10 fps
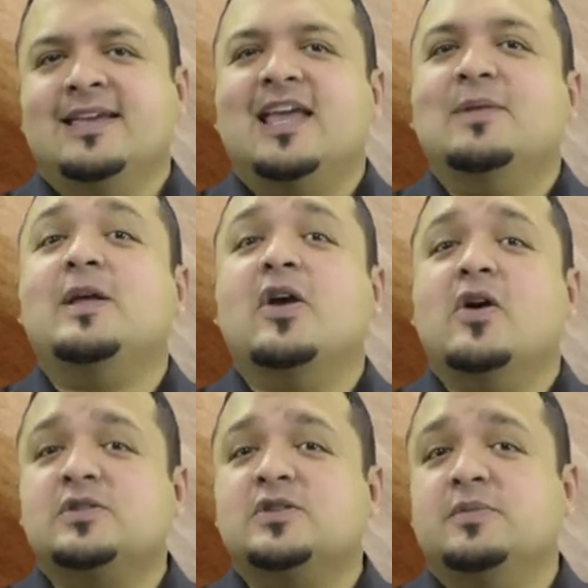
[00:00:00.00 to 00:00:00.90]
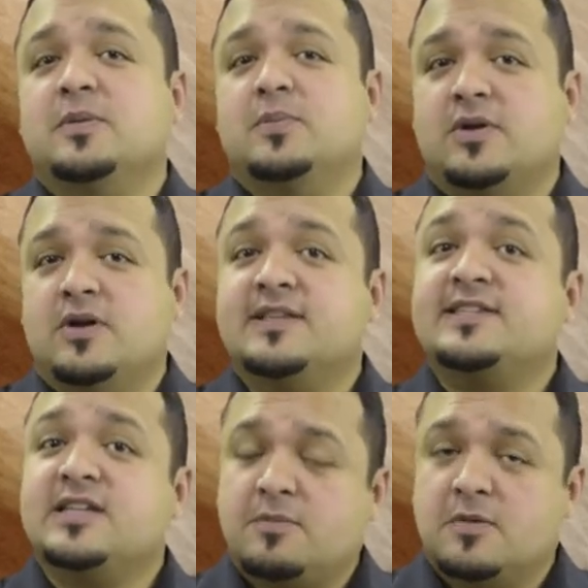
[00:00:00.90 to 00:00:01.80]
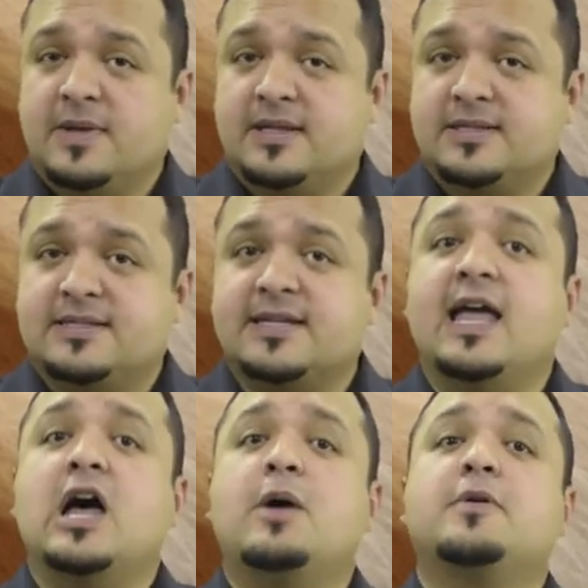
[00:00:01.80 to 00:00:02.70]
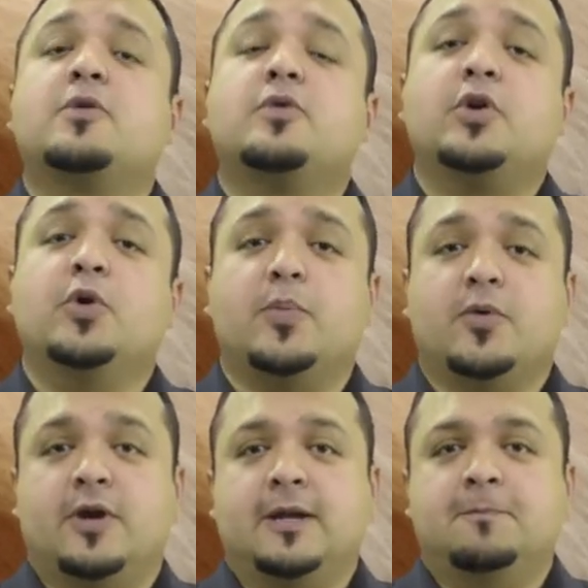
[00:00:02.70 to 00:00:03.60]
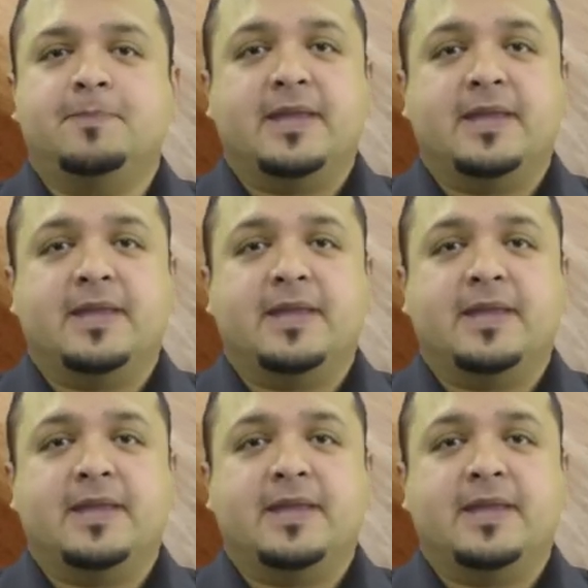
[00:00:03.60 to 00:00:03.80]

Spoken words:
and may also be put on supplements to help it recuperate.